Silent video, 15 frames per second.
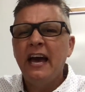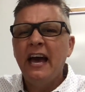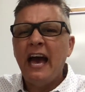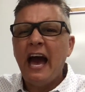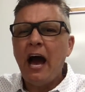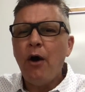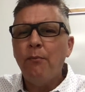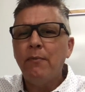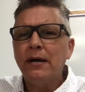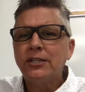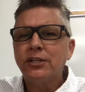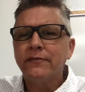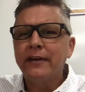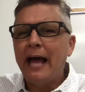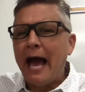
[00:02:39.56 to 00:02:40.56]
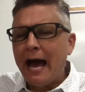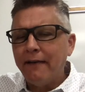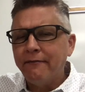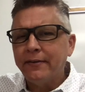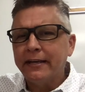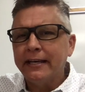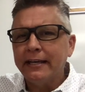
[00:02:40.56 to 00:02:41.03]
how much of an
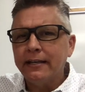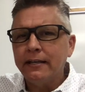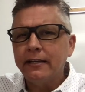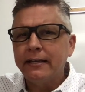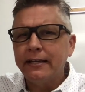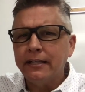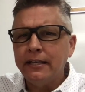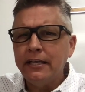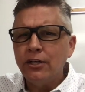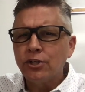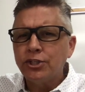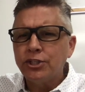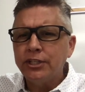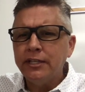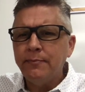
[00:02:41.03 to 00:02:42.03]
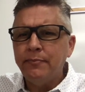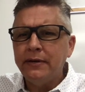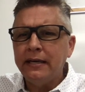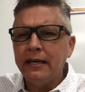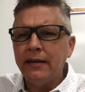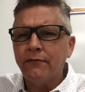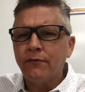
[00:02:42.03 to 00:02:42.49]
advocate can he or she
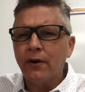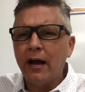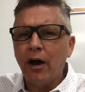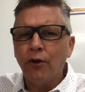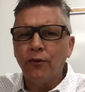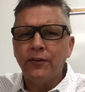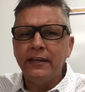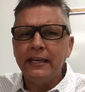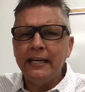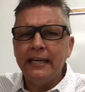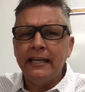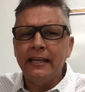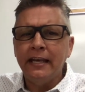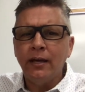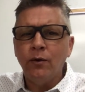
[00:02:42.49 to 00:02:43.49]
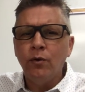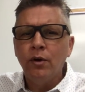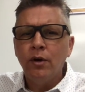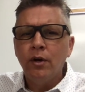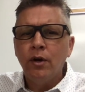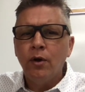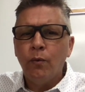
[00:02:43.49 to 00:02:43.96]
be for healthy eating
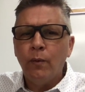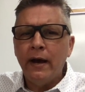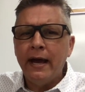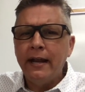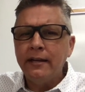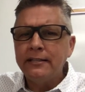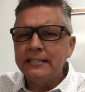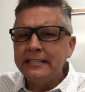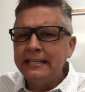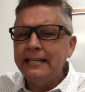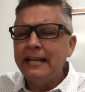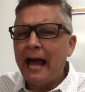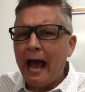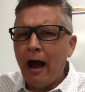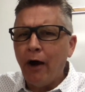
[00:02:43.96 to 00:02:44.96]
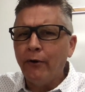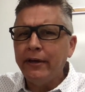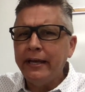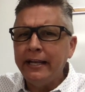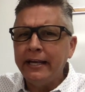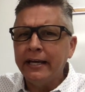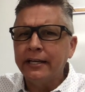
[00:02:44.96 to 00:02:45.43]
when seen out
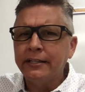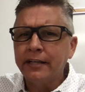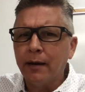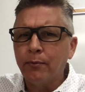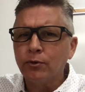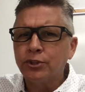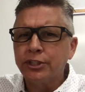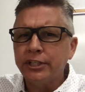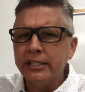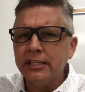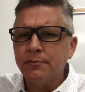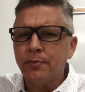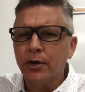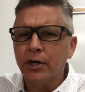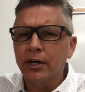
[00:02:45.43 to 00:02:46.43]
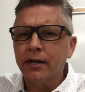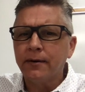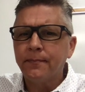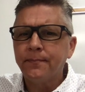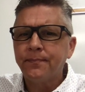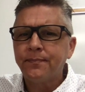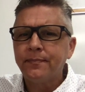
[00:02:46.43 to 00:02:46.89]
eating a double cheeseburger?
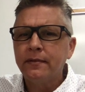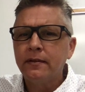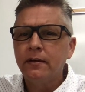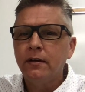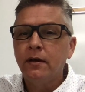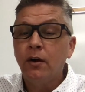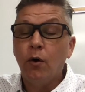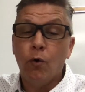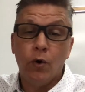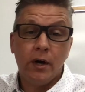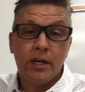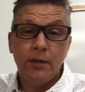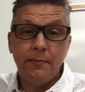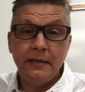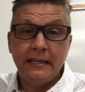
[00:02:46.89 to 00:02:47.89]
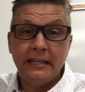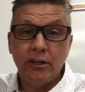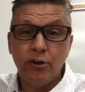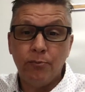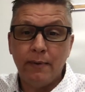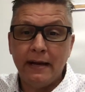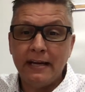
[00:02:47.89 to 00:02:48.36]
Or it could be
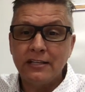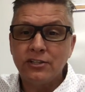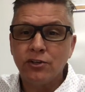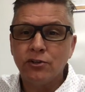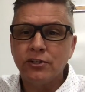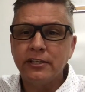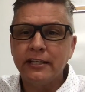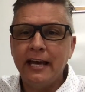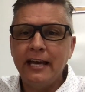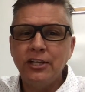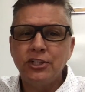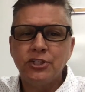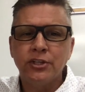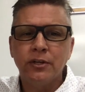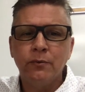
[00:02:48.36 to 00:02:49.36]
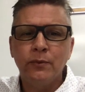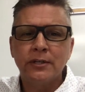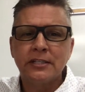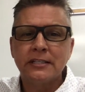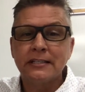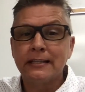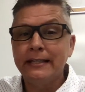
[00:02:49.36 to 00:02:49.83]
guilt by association,
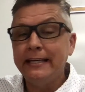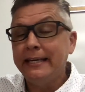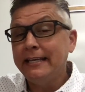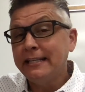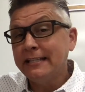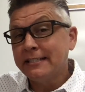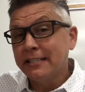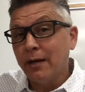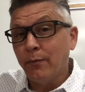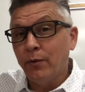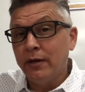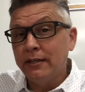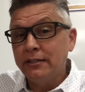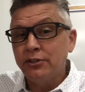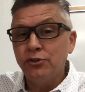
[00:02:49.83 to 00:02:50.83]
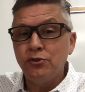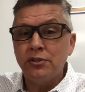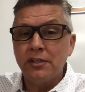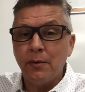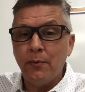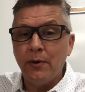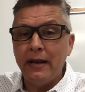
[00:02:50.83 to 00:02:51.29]
which is linking someone to
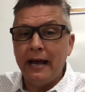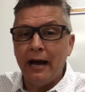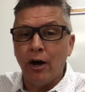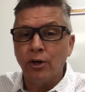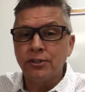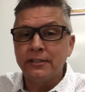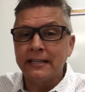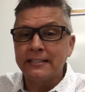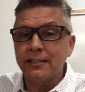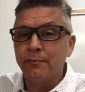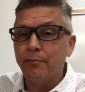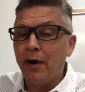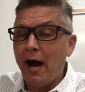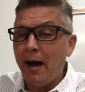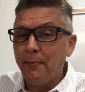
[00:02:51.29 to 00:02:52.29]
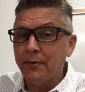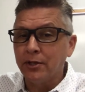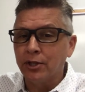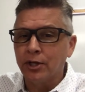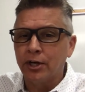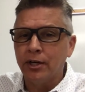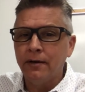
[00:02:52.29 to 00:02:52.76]
someone else that's
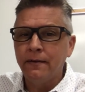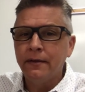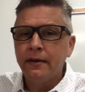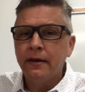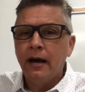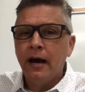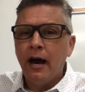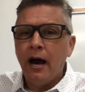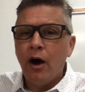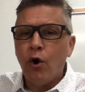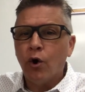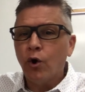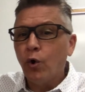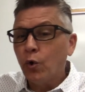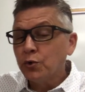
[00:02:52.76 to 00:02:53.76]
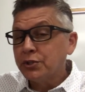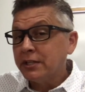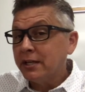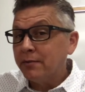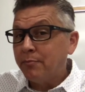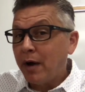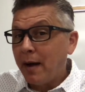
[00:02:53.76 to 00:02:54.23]
unpopular or holds an
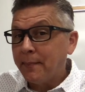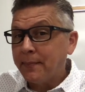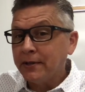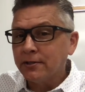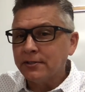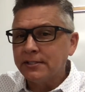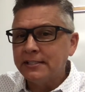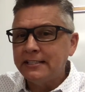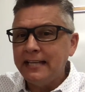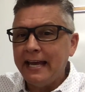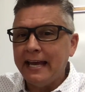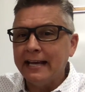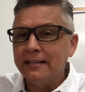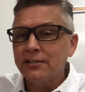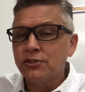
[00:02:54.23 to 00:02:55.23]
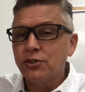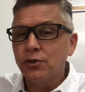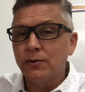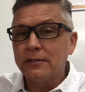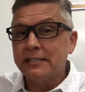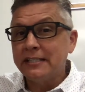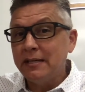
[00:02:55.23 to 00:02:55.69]
unpopular stance,
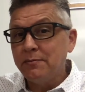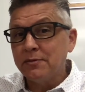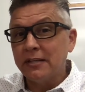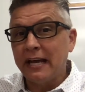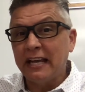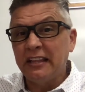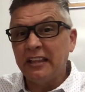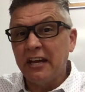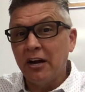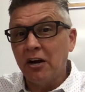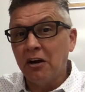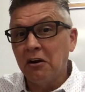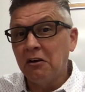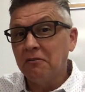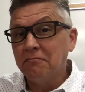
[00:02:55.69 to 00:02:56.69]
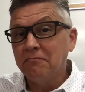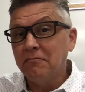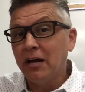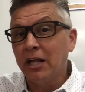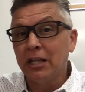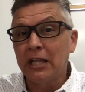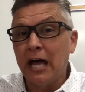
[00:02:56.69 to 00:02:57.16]
so it seems like they're
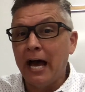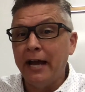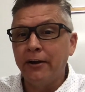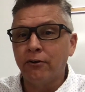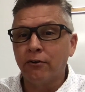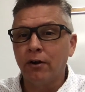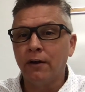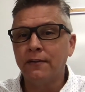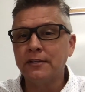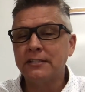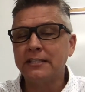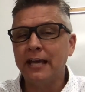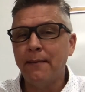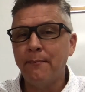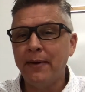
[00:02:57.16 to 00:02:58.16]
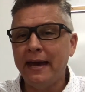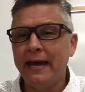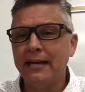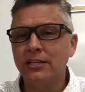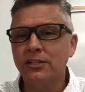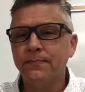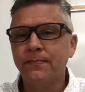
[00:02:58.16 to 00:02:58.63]
aligned or on the same
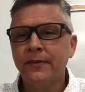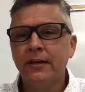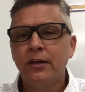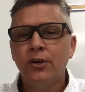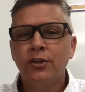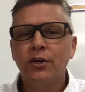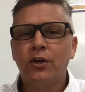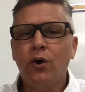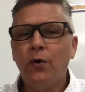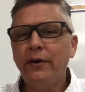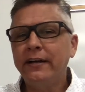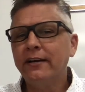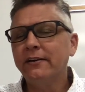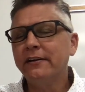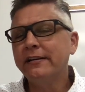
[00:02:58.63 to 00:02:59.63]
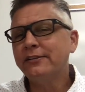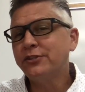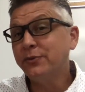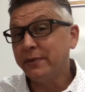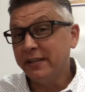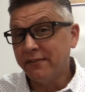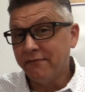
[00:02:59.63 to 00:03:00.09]
page. The goal here is
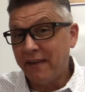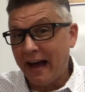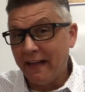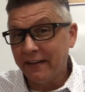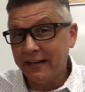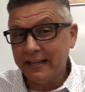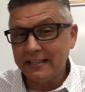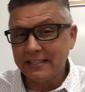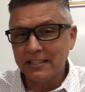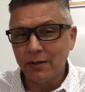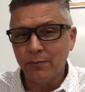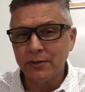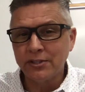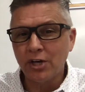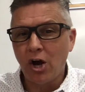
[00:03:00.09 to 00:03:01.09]
to invalidate someone's